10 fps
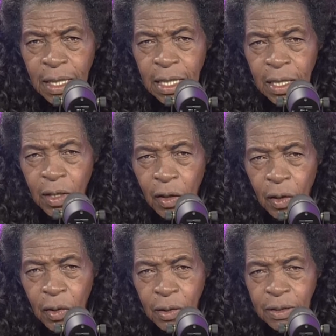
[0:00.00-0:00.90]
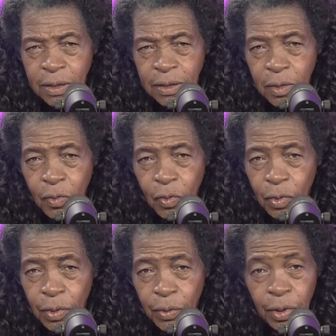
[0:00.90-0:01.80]
You know,
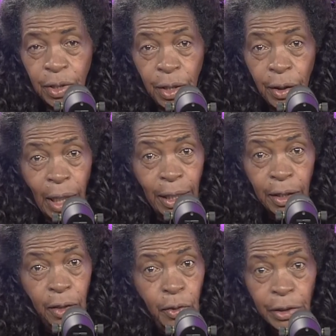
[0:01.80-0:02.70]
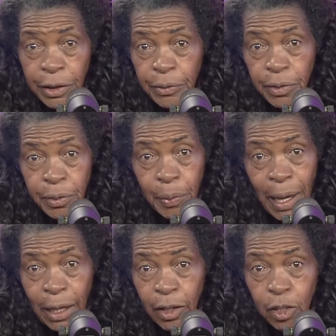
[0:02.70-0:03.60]
you know, I don't know whether the
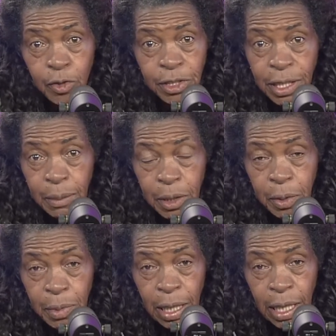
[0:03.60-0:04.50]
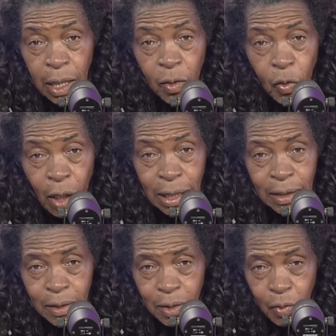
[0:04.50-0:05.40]
bad news was coming to me or what,
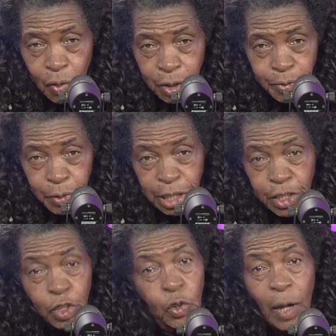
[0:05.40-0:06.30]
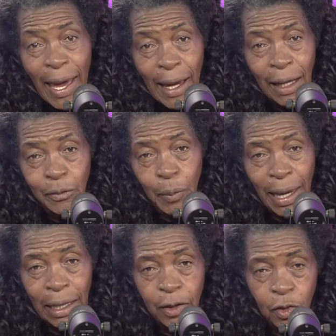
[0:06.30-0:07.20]
because we do have
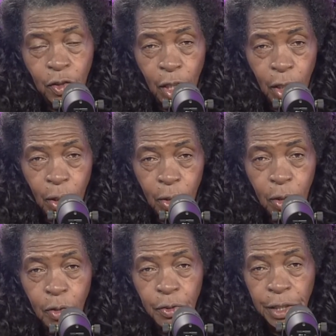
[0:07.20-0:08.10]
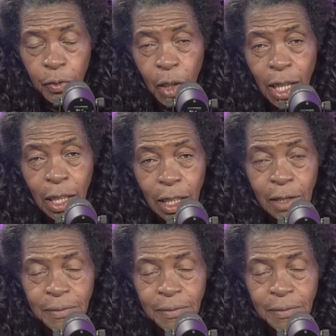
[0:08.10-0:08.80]
bad news all over the world.